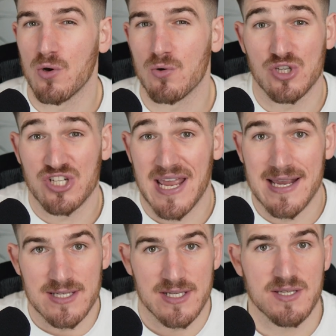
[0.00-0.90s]
Google just
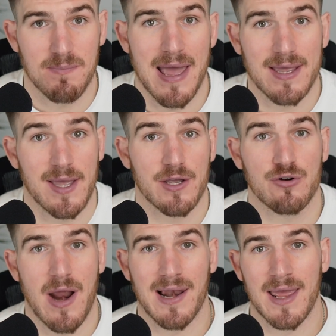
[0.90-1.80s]
isn't displaying it
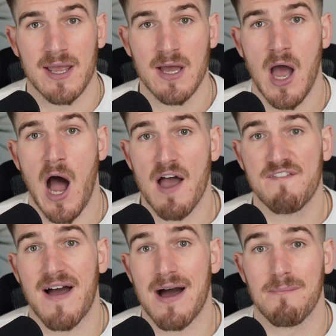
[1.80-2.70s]
correctly, I
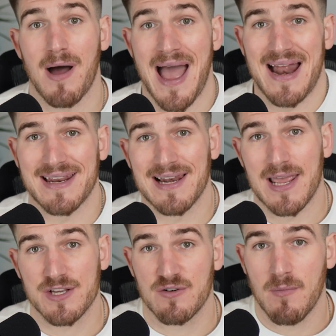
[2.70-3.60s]
found by adding
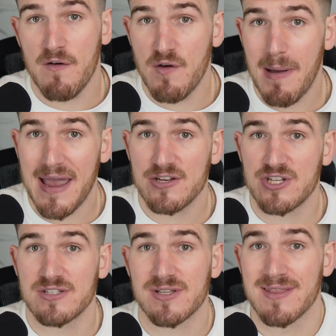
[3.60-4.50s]
links from other
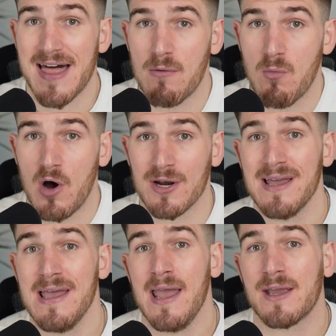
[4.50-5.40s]
pages to that one,
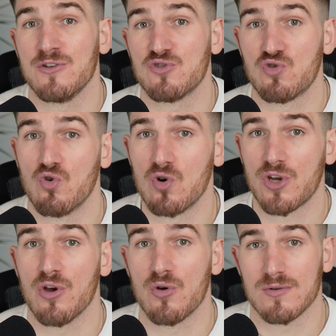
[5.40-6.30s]
it can draw
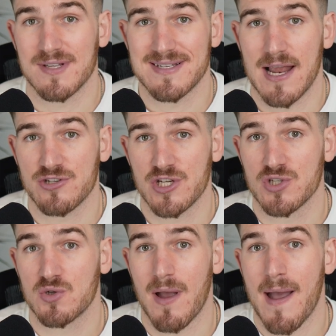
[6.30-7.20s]
Google's
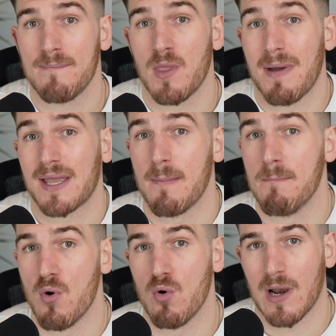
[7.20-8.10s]
attention to it and make it
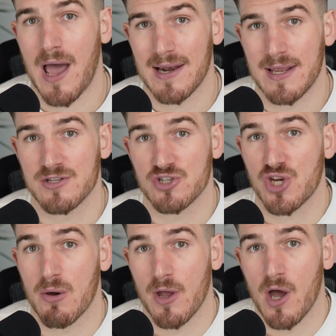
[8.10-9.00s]
more likely to
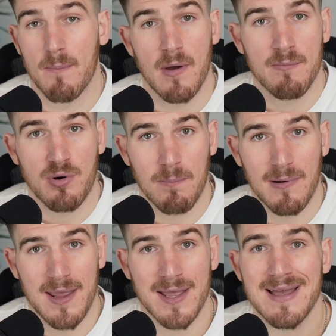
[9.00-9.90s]
show it up
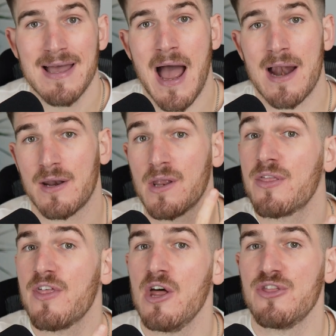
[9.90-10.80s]
properly. And then the
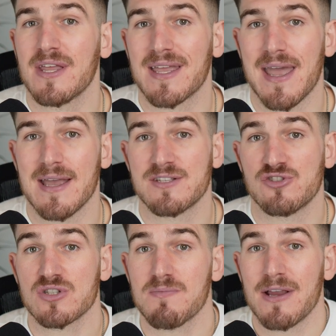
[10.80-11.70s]
third thing is
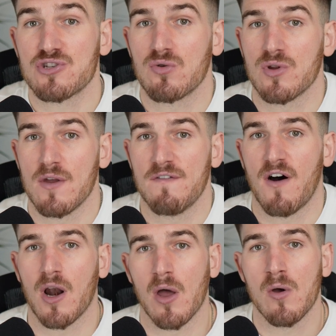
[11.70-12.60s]
just make sure that you
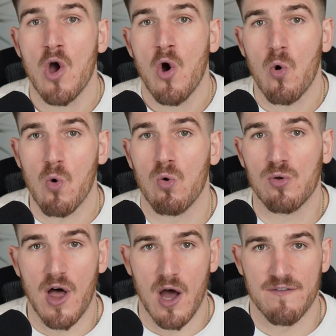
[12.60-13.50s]
follow
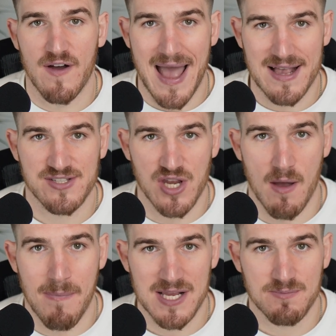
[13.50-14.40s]
all the other
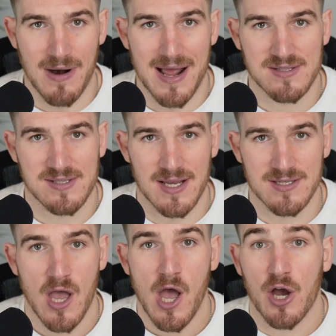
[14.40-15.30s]
SEO best
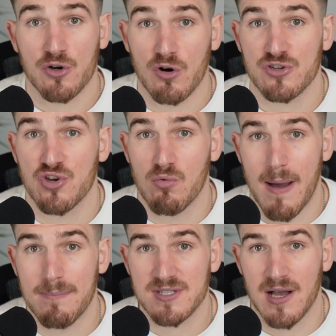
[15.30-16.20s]
practices across your
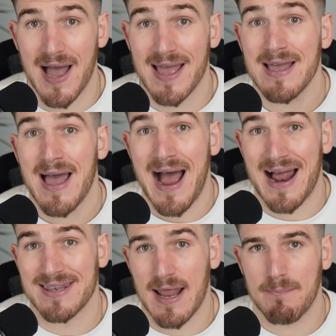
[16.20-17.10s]
website
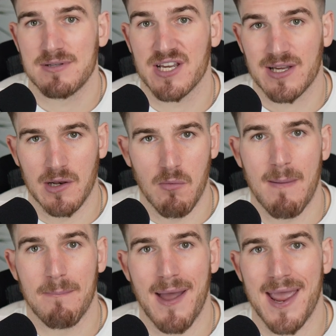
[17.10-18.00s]
and that particular
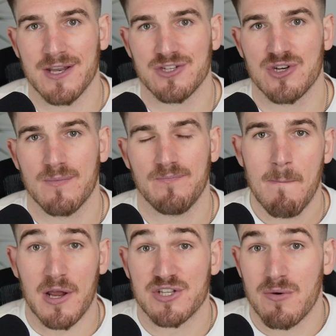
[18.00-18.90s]
web page.
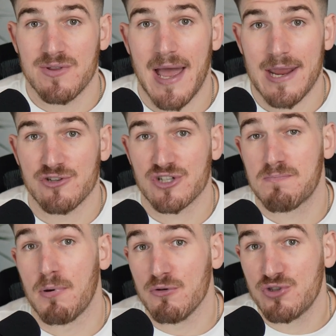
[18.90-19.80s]
By doing that, you
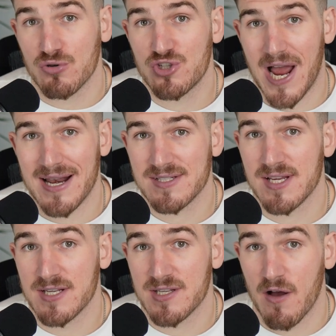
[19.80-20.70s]
just boost your
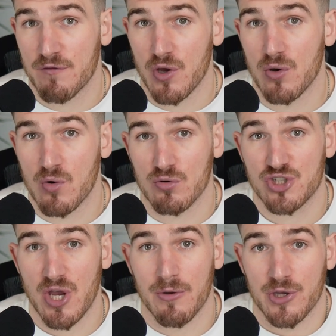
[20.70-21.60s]
chances of Google
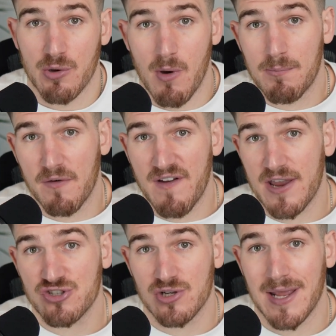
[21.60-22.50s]
showing you up
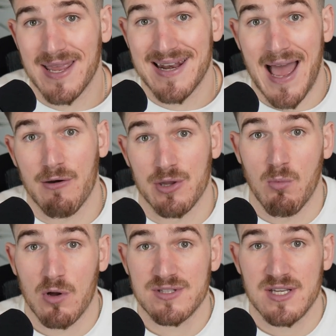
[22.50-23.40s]
professionally and how you
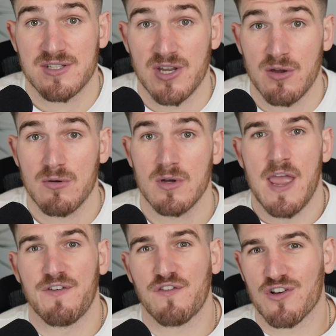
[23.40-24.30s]
want it to.
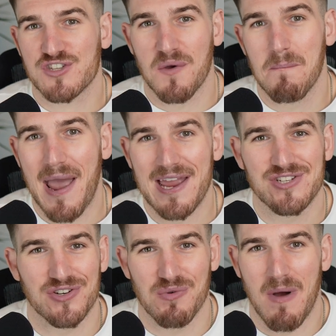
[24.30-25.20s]
If you've got some
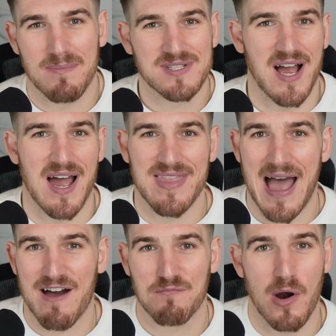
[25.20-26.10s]
page on your website
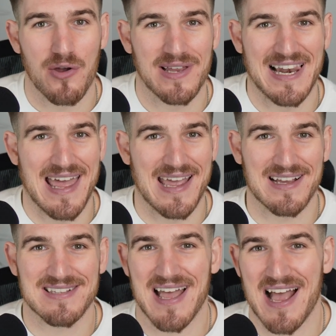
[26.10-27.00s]
that have broken
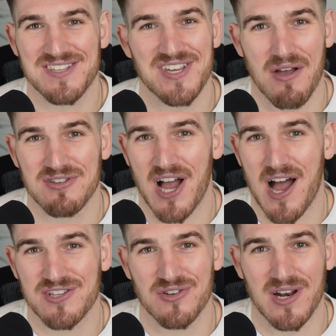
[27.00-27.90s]
links, the SEO
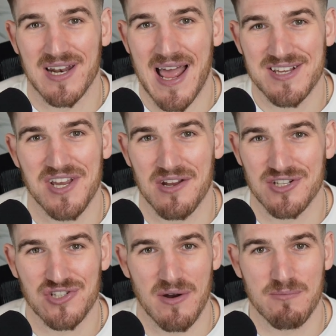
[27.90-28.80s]
title and SEO
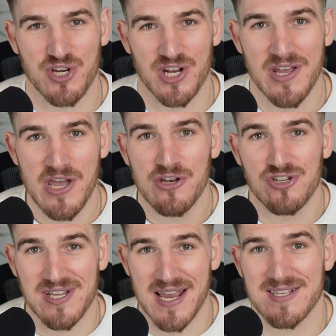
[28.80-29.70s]
description
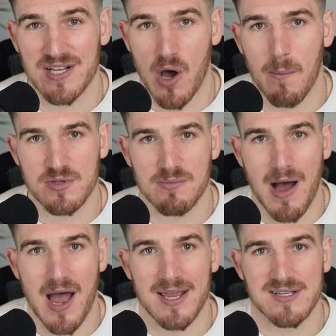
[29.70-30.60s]
just isn't
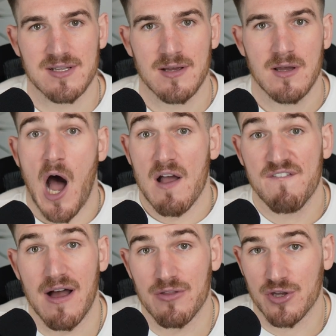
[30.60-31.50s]
optimized. I
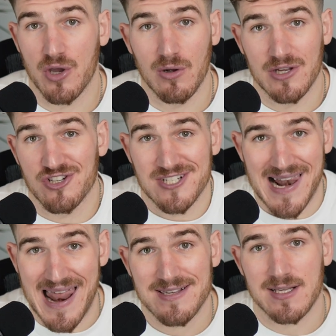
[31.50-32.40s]
found that Google is just
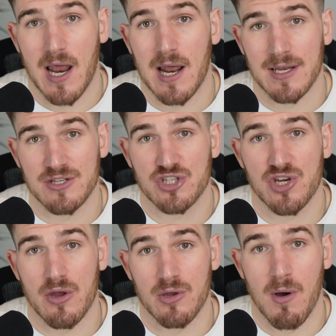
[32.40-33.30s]
less likely to
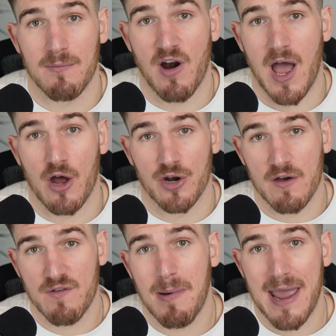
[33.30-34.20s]
show you up right on
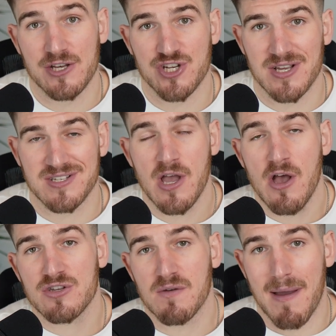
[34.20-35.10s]
other pages.
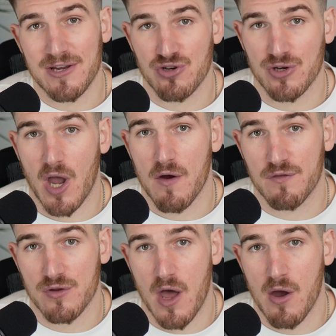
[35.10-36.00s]
So make sure you go
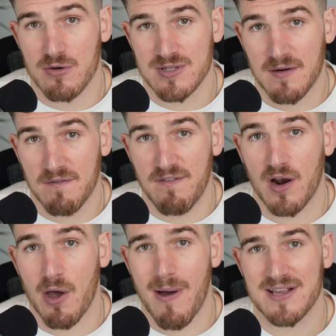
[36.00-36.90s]
through those and
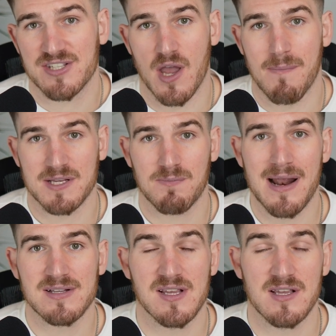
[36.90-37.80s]
follow SEO best
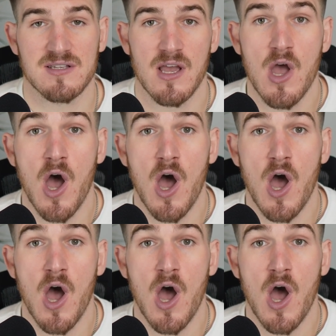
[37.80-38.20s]
practices.